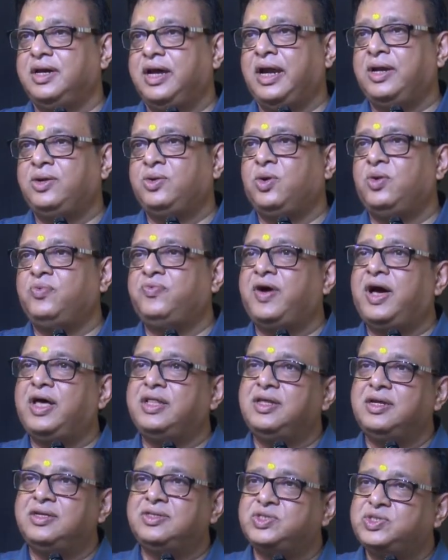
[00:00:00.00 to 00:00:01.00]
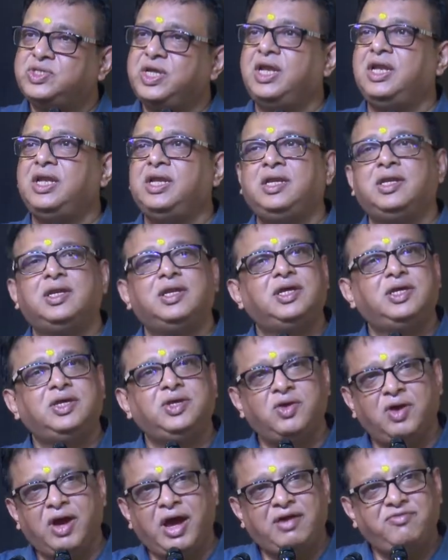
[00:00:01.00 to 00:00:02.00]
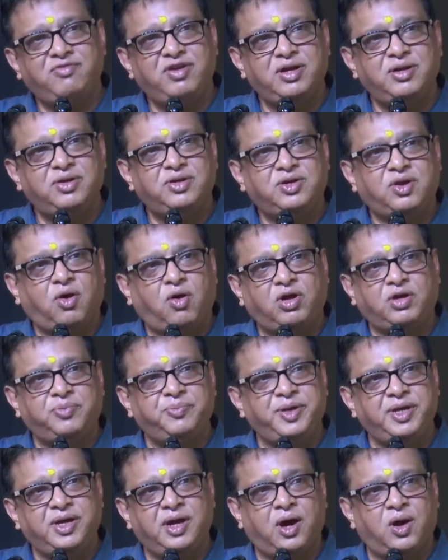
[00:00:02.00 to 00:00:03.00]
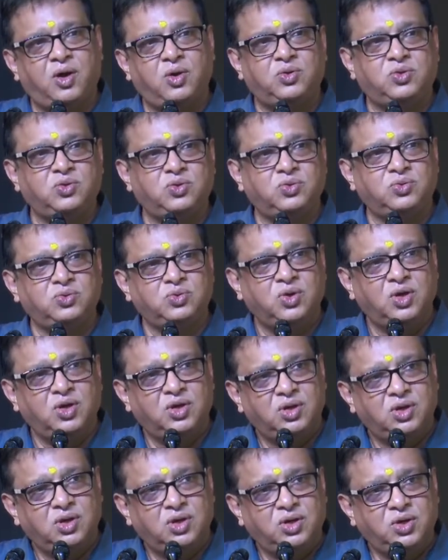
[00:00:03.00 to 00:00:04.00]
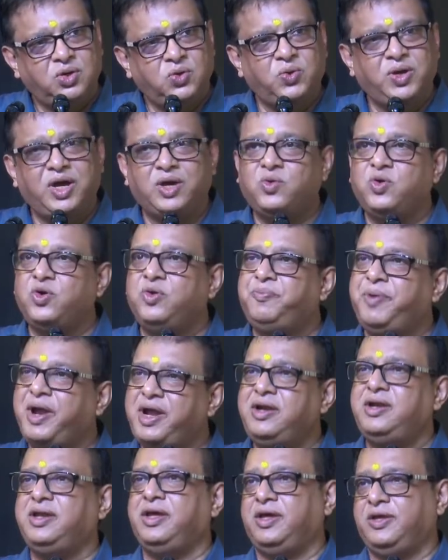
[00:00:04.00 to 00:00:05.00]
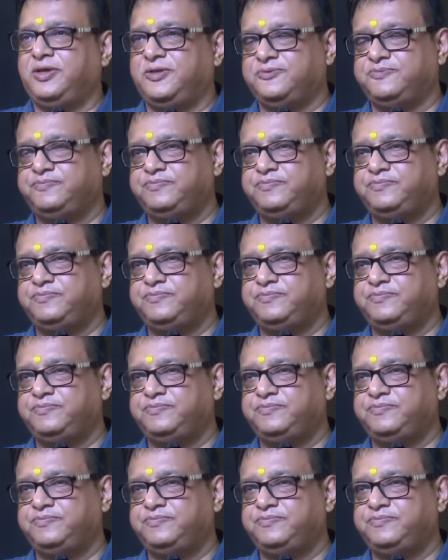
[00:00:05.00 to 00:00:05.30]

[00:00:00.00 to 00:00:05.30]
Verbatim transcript: and told father still you haven't taught me how to do a good painting.